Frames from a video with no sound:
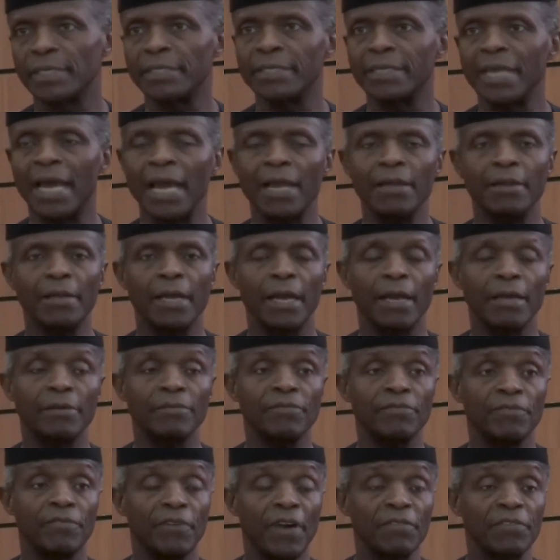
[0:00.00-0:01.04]
naira, uh,
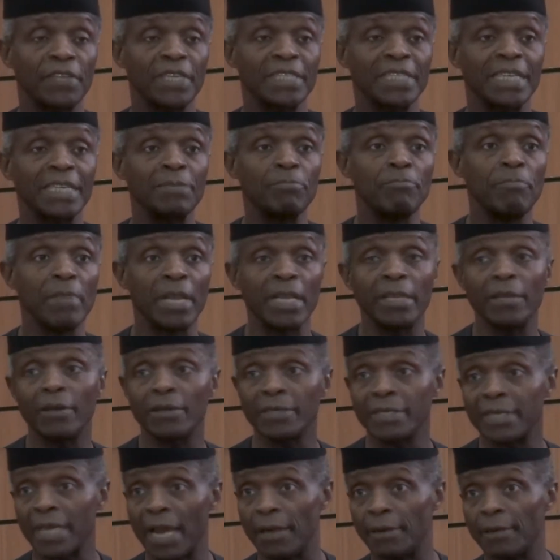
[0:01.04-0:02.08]
538
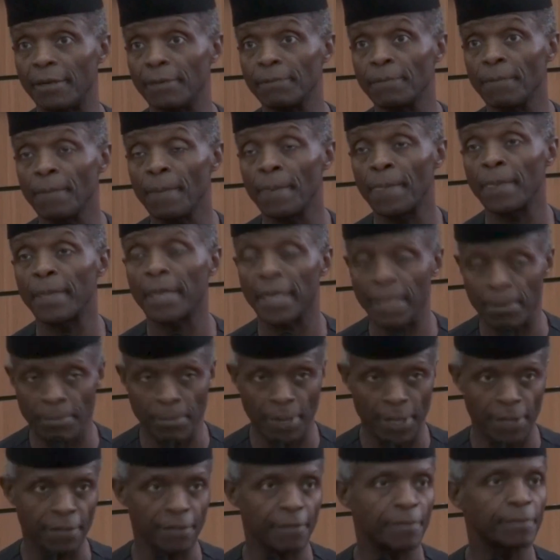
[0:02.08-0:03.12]
million naira a
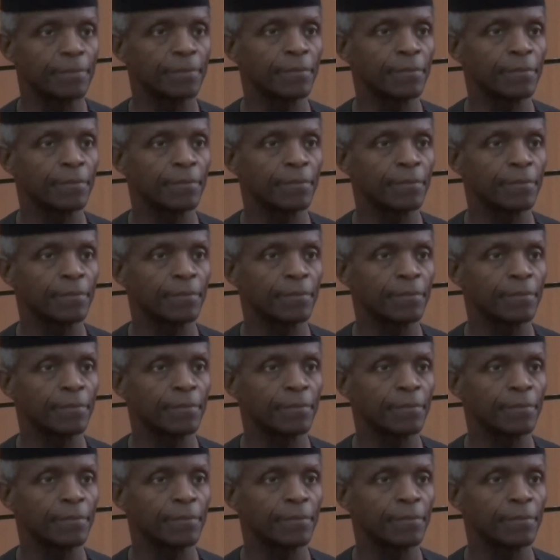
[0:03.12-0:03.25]
month.